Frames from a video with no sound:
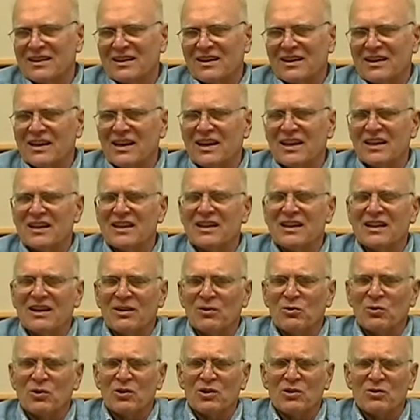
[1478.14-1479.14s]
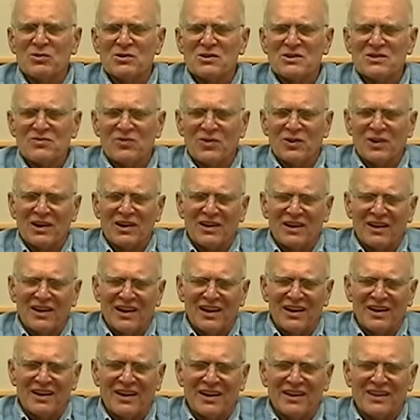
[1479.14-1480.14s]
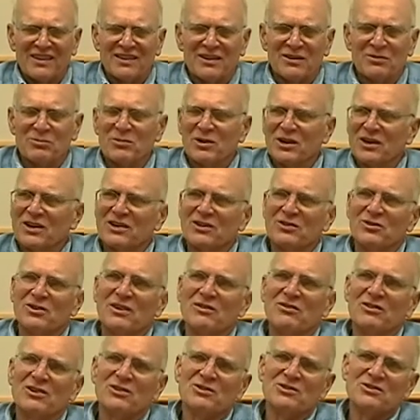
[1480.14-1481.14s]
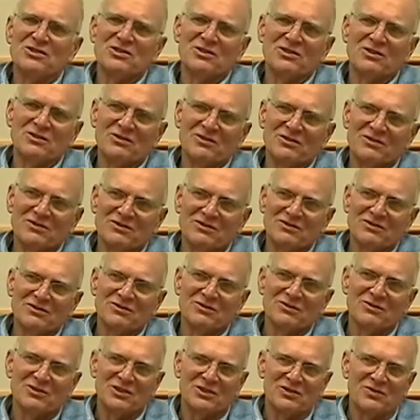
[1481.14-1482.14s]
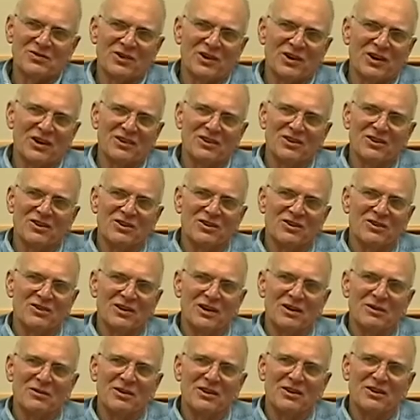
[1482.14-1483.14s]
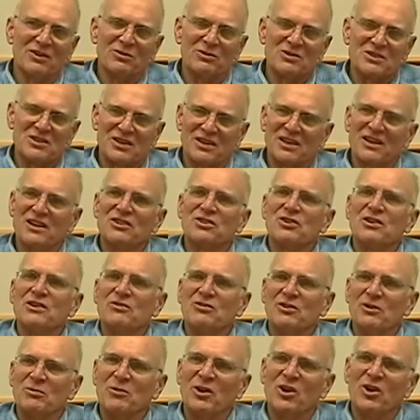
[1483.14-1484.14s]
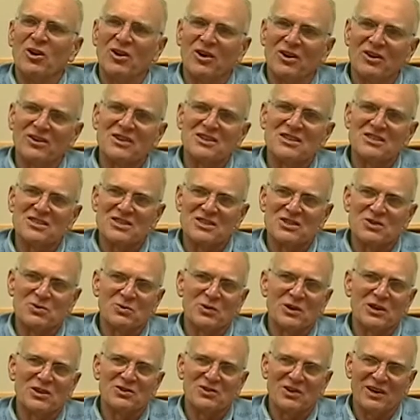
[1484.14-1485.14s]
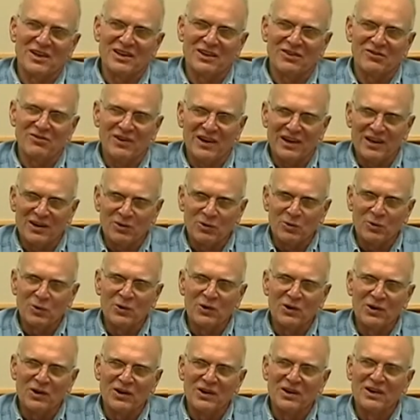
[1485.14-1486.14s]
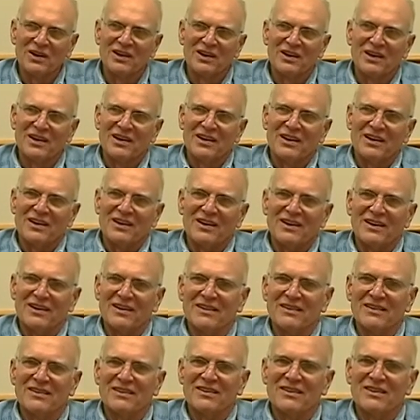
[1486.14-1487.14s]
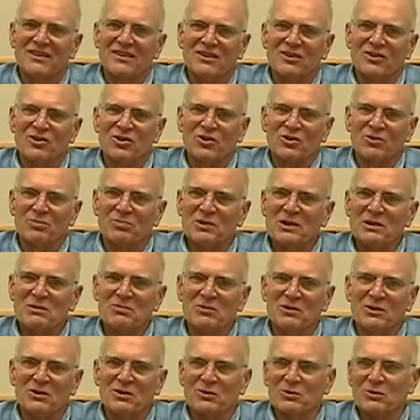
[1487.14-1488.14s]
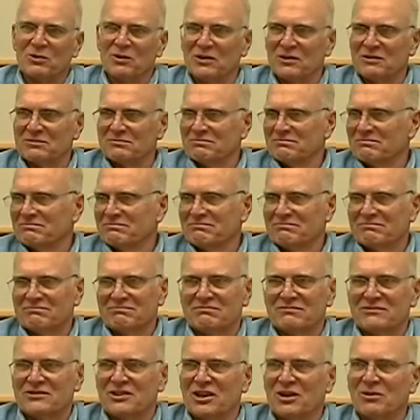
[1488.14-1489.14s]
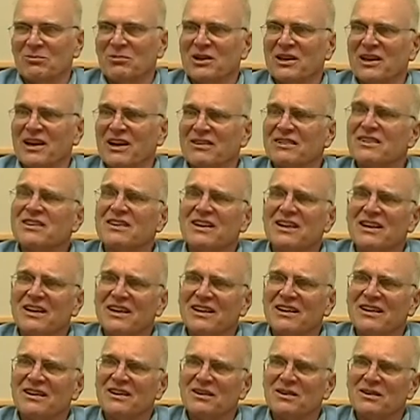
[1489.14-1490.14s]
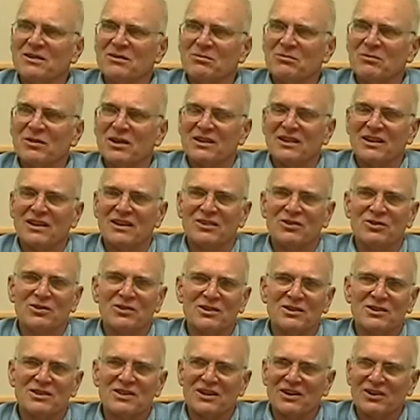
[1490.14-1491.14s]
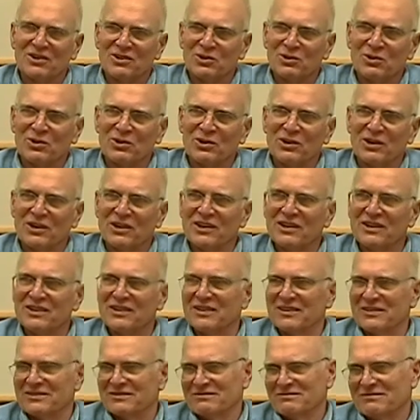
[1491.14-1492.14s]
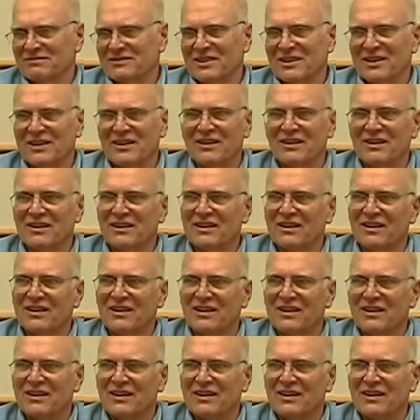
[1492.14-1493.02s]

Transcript: That war was fought a lot like the American Revolution was fought. You know, there was a country from a long distance away trying to fight a war, and the local people were terribly outgunned, but they knew the territory and, and uh,